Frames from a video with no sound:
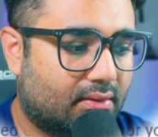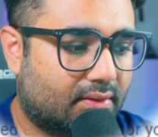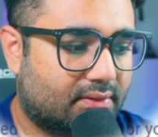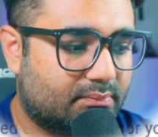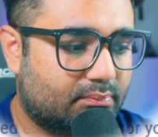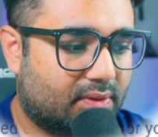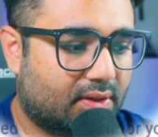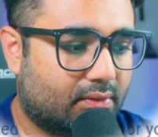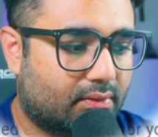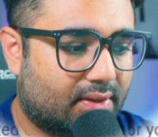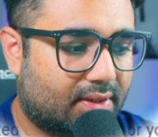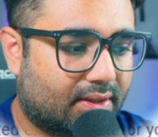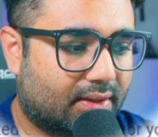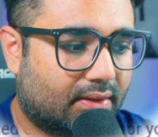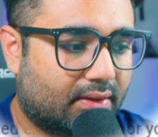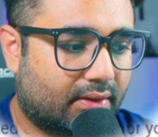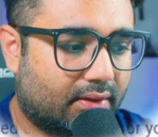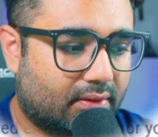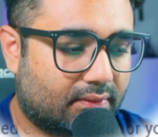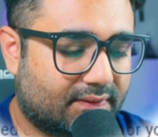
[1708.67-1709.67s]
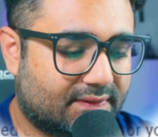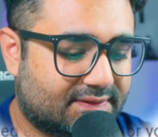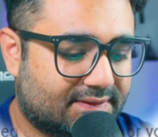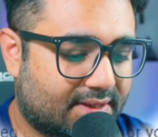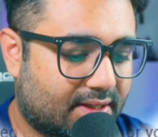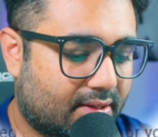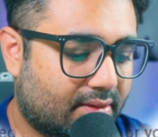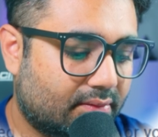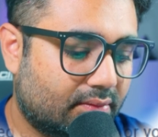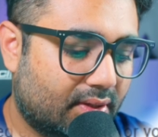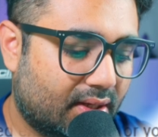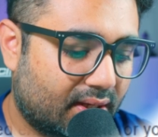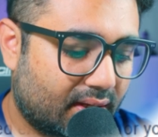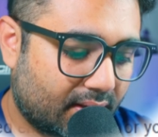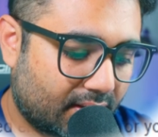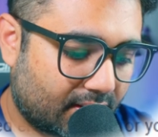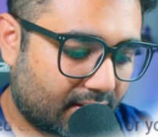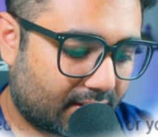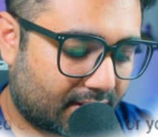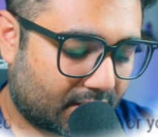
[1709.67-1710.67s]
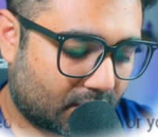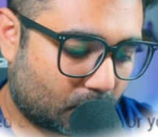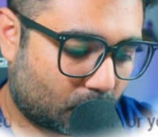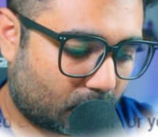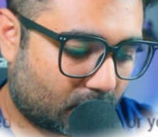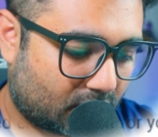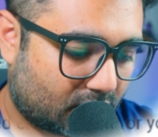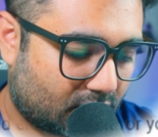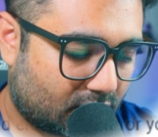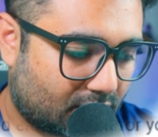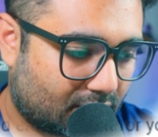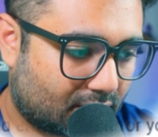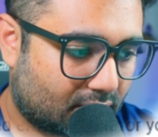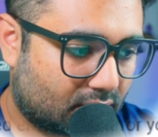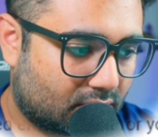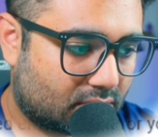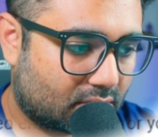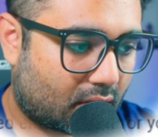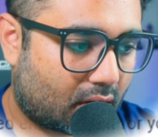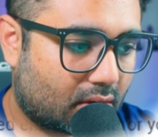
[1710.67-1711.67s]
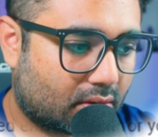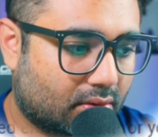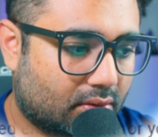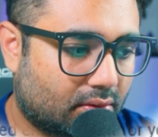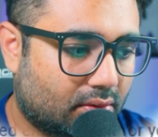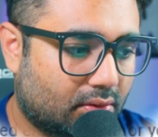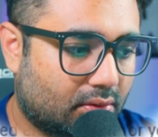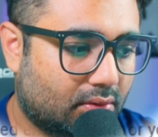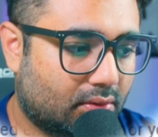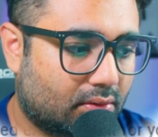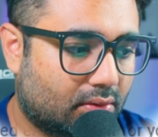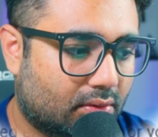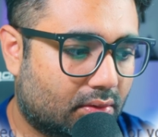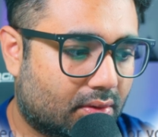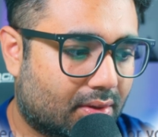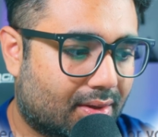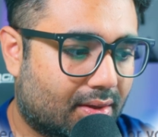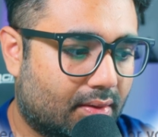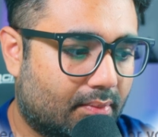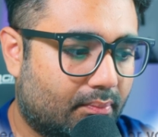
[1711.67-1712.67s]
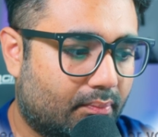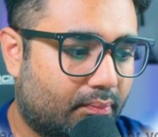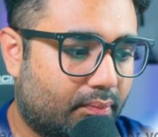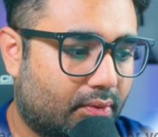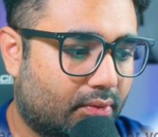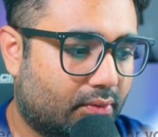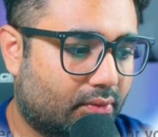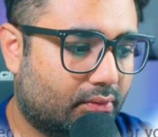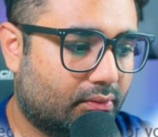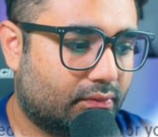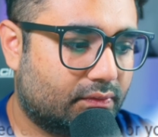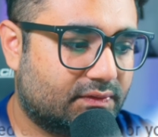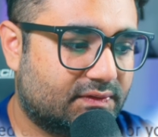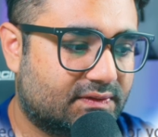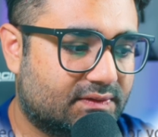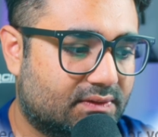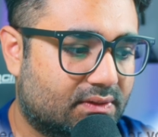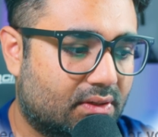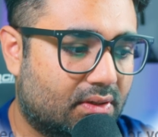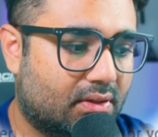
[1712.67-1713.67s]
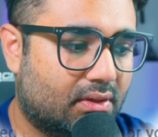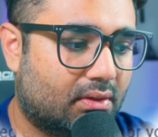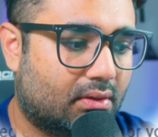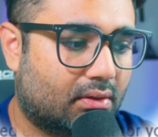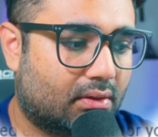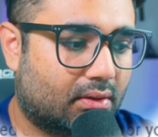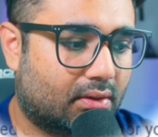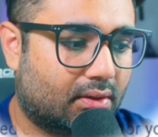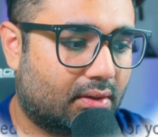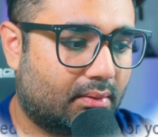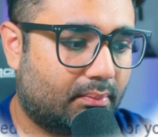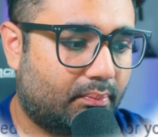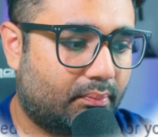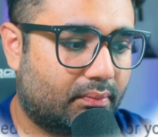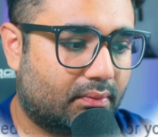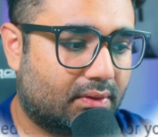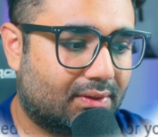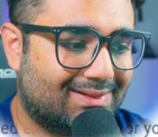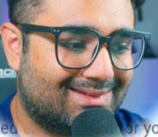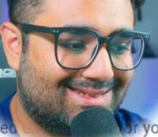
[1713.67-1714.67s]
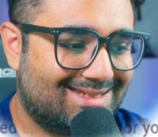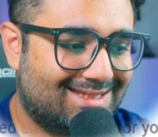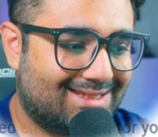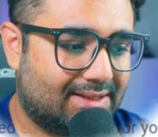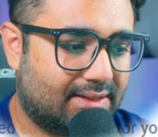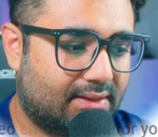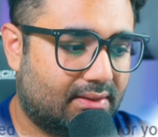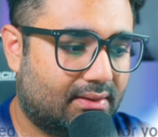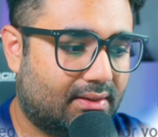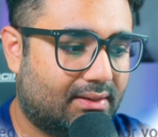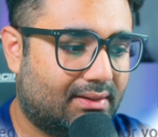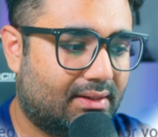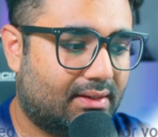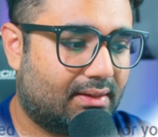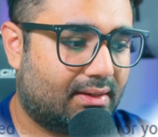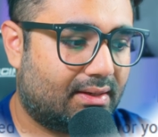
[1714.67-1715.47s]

let me go ahead and clear this out and run docker compose upd and hit